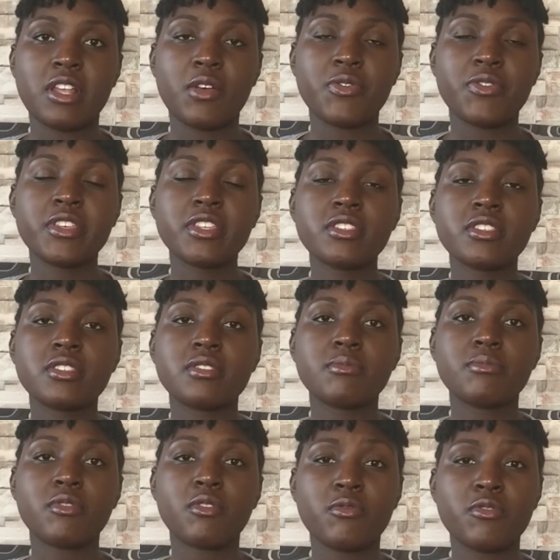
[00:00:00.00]
this
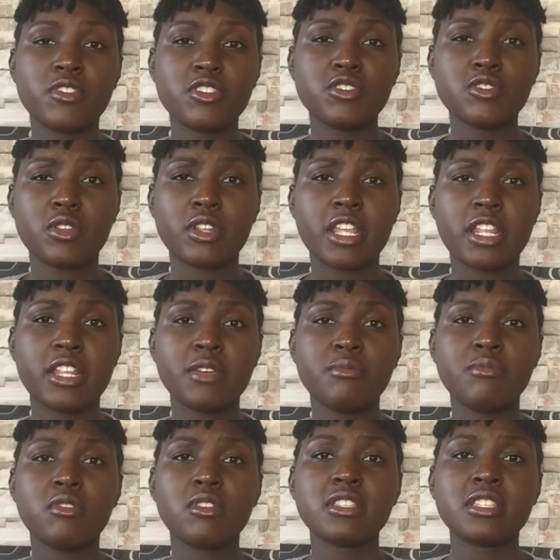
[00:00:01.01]
provision
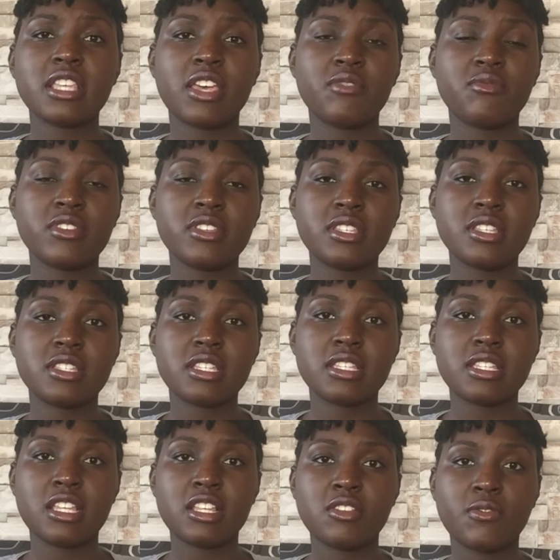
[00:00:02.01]
enables every
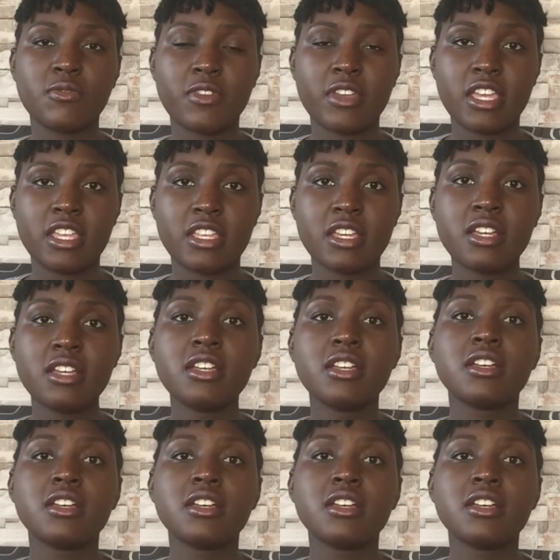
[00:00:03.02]
citizen of Kenya